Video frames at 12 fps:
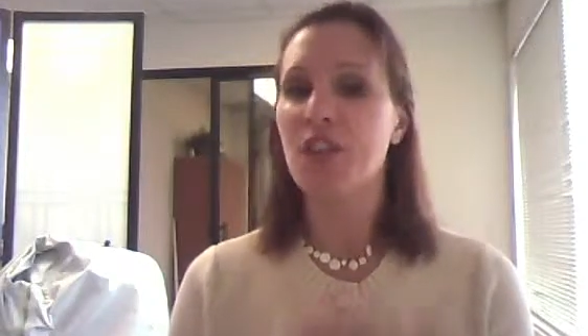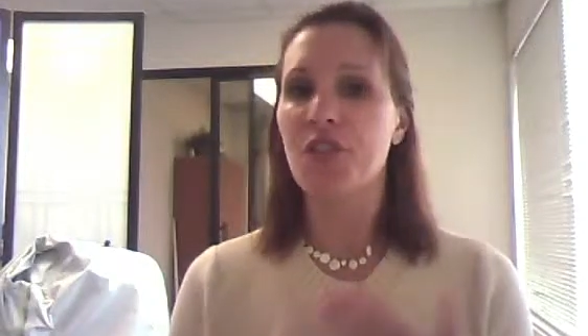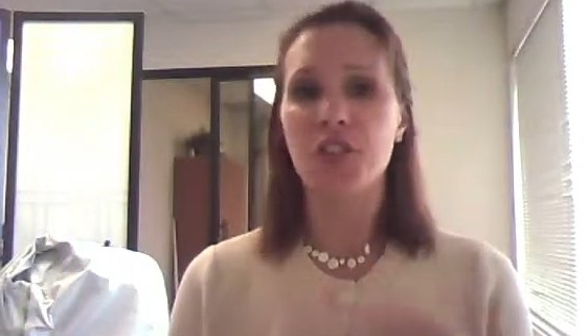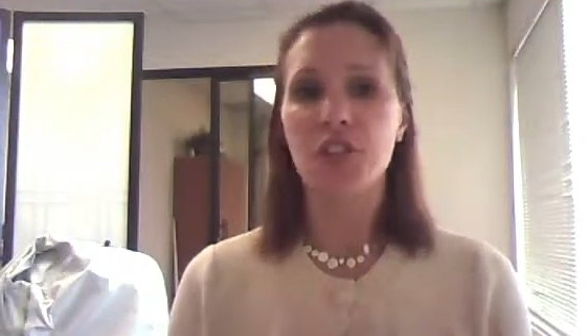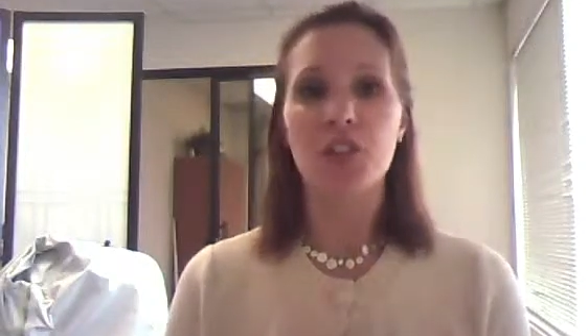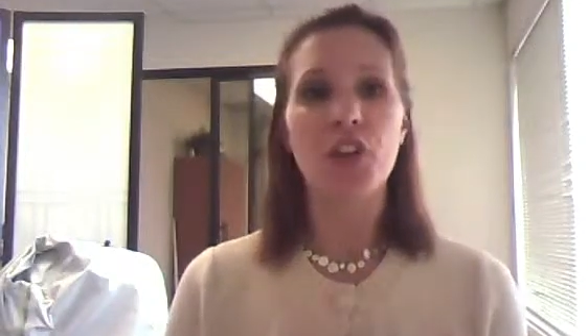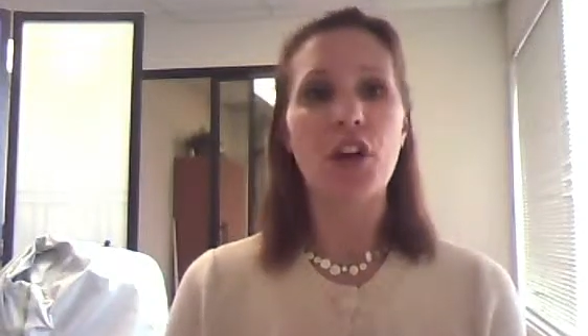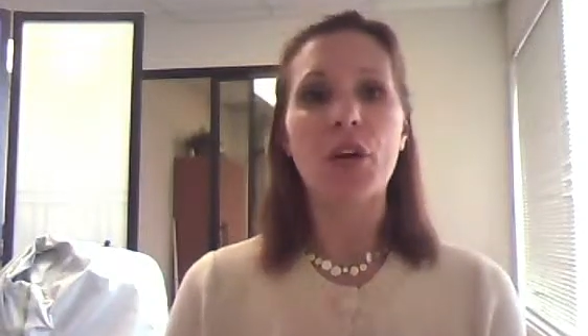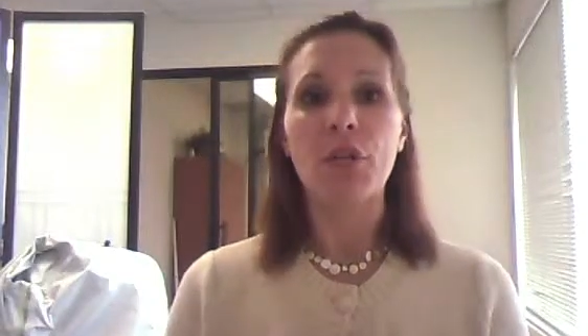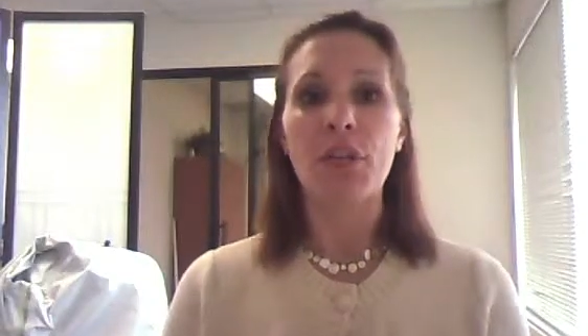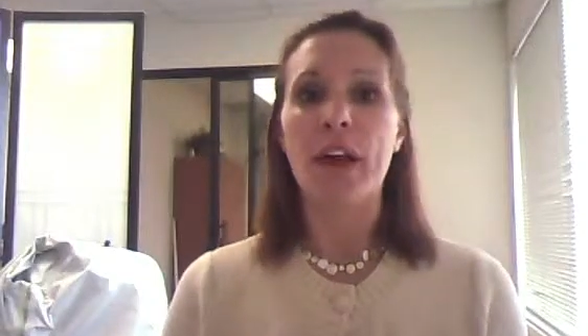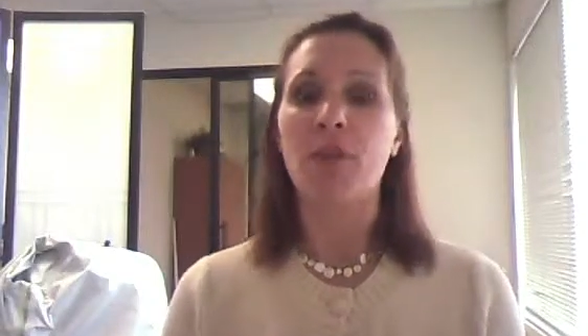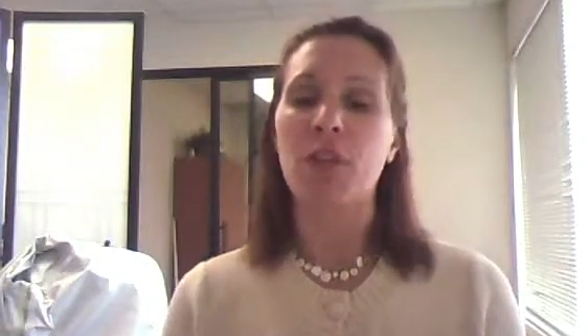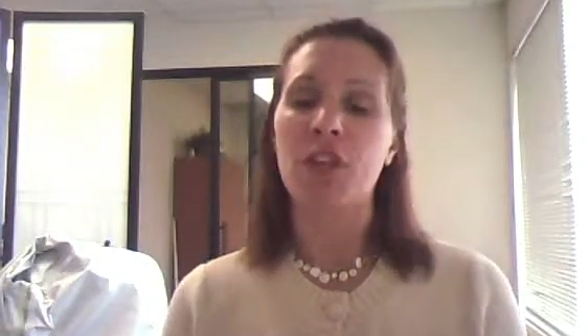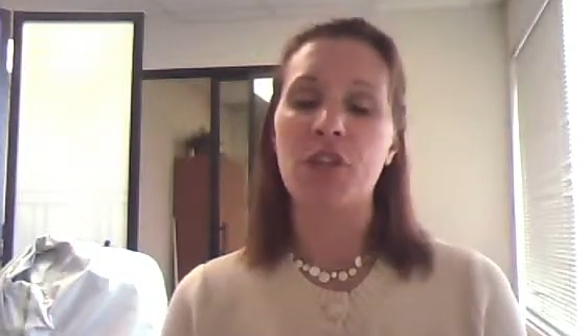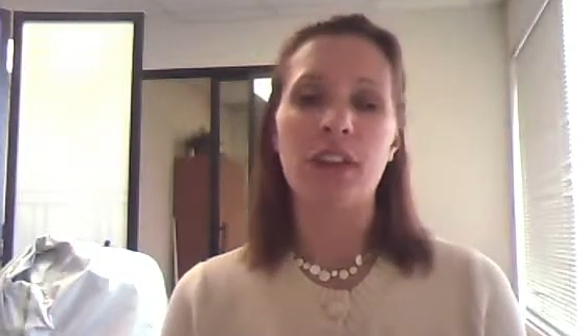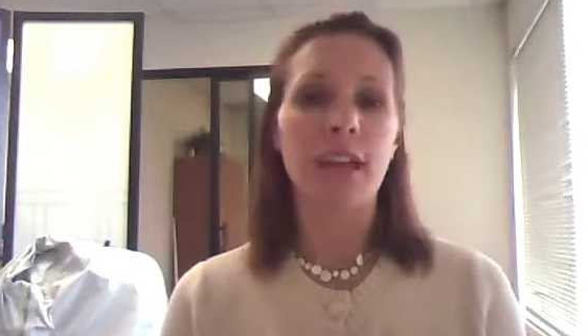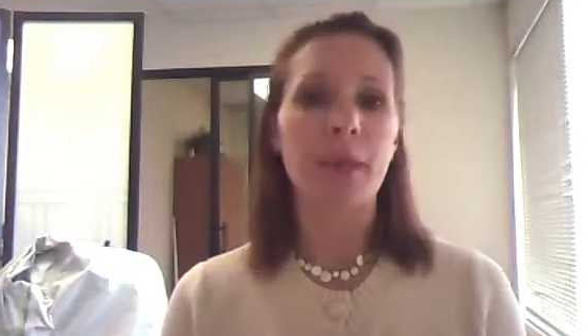You just know that
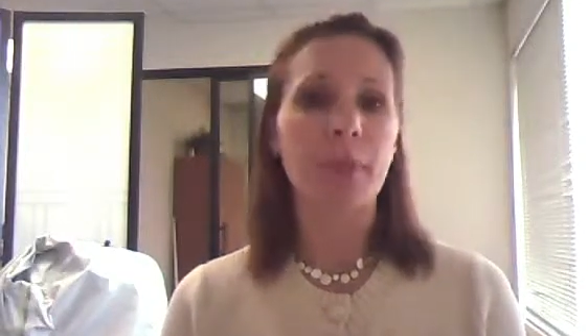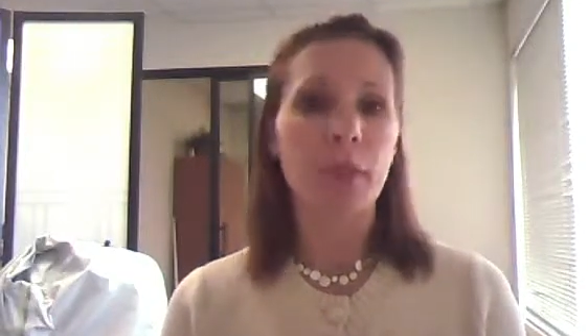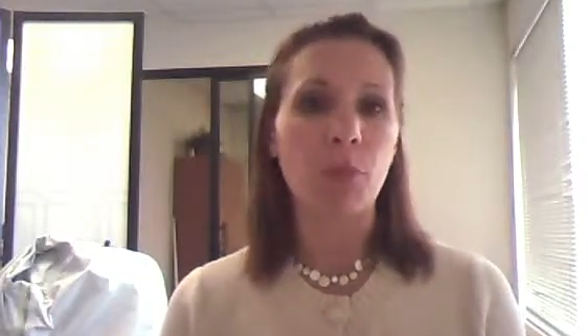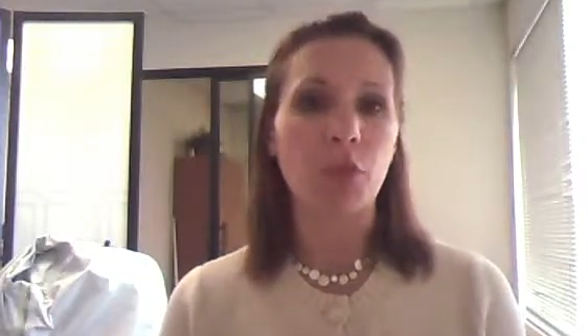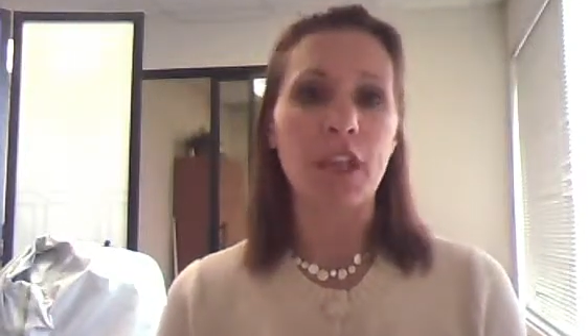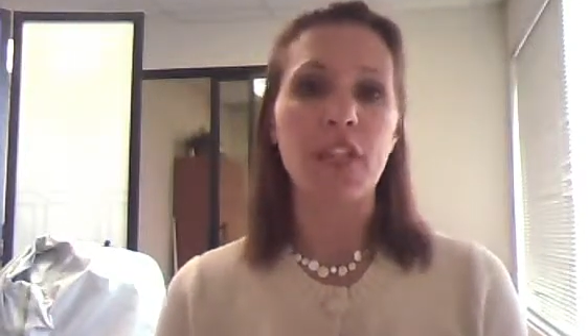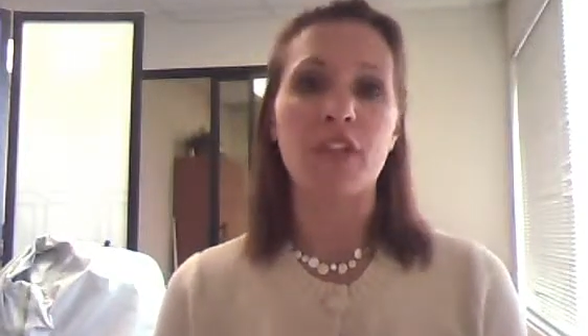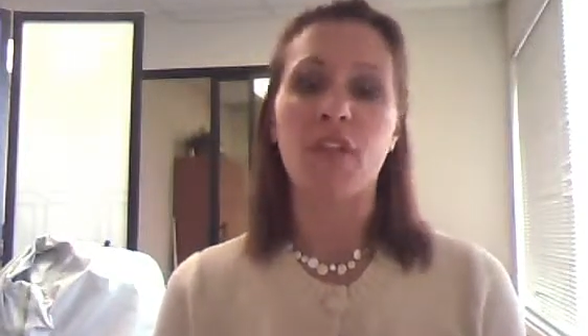when you get up in the morning,